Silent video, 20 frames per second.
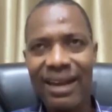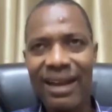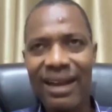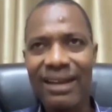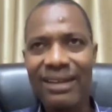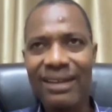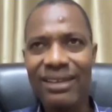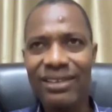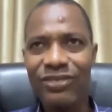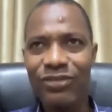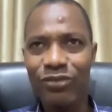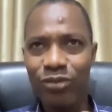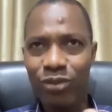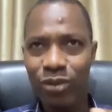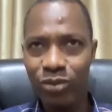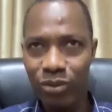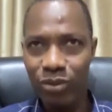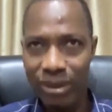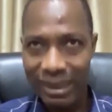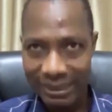and it's
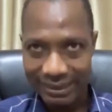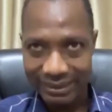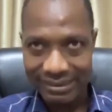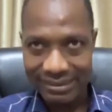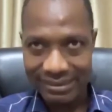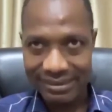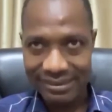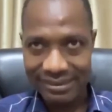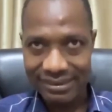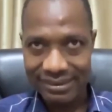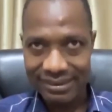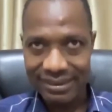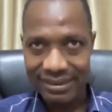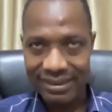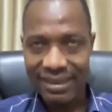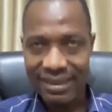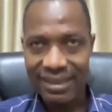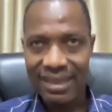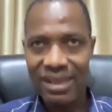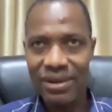fraudulent,
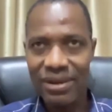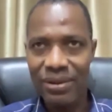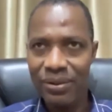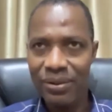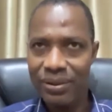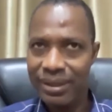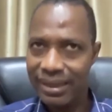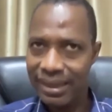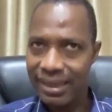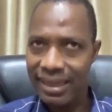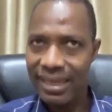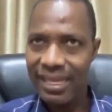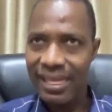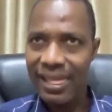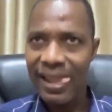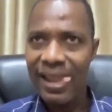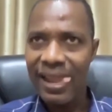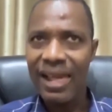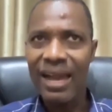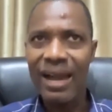okay,
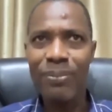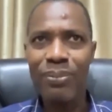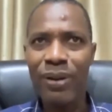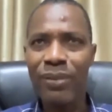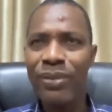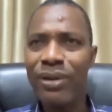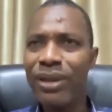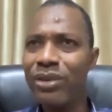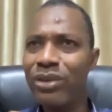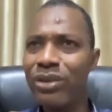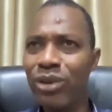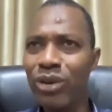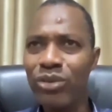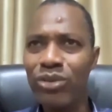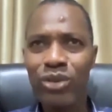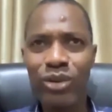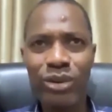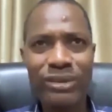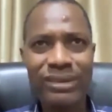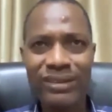and probably you just got
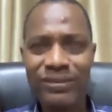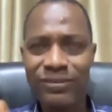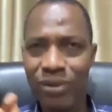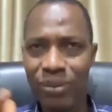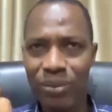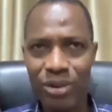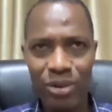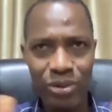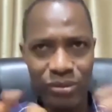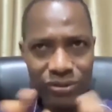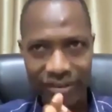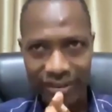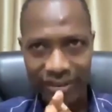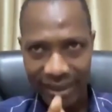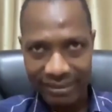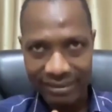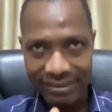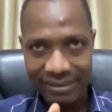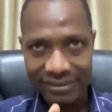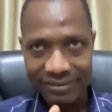it from your roadside.
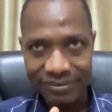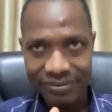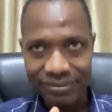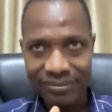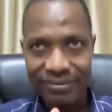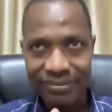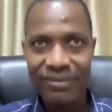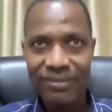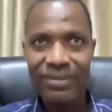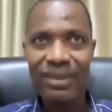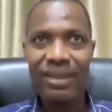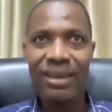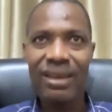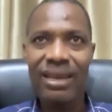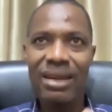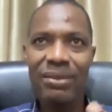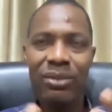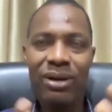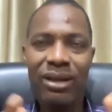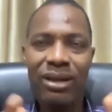
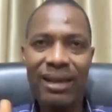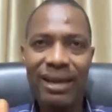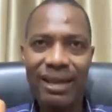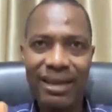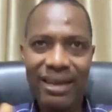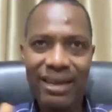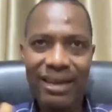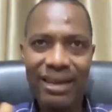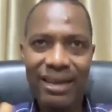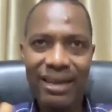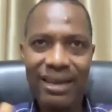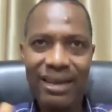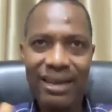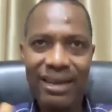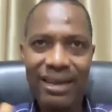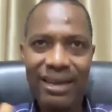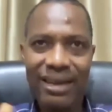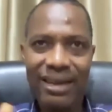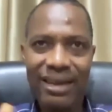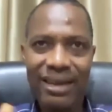Anybody can get
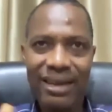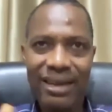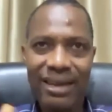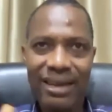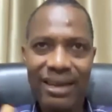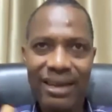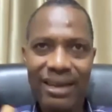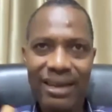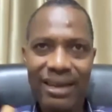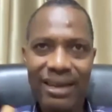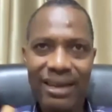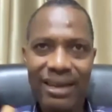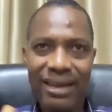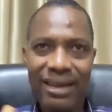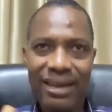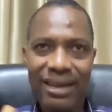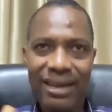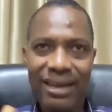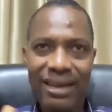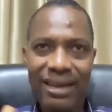certificate
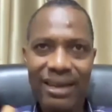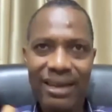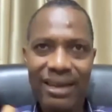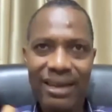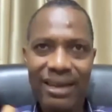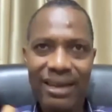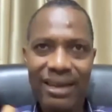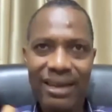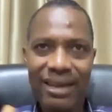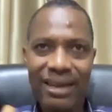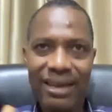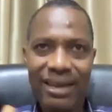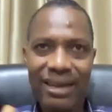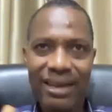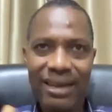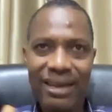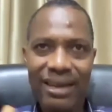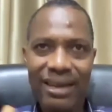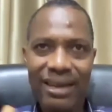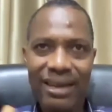from your
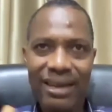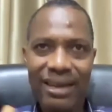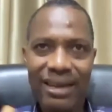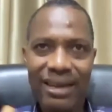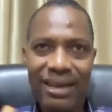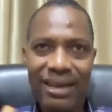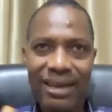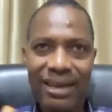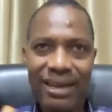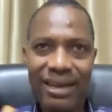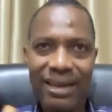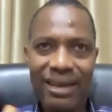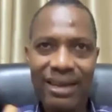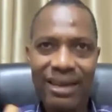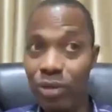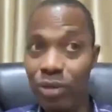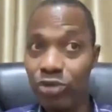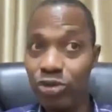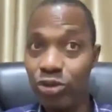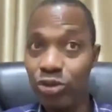roadside, but
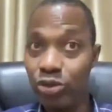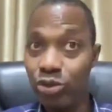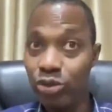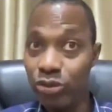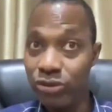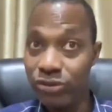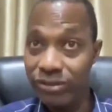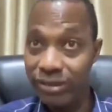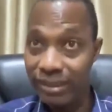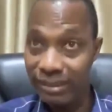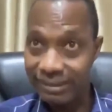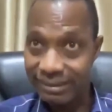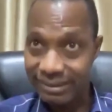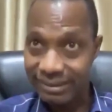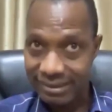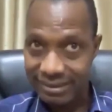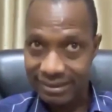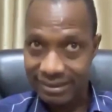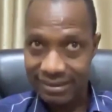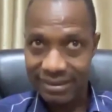the moment you want to
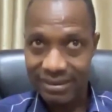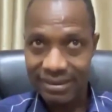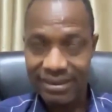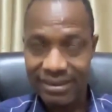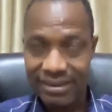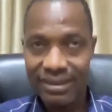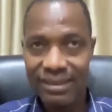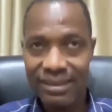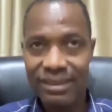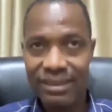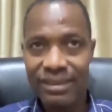use it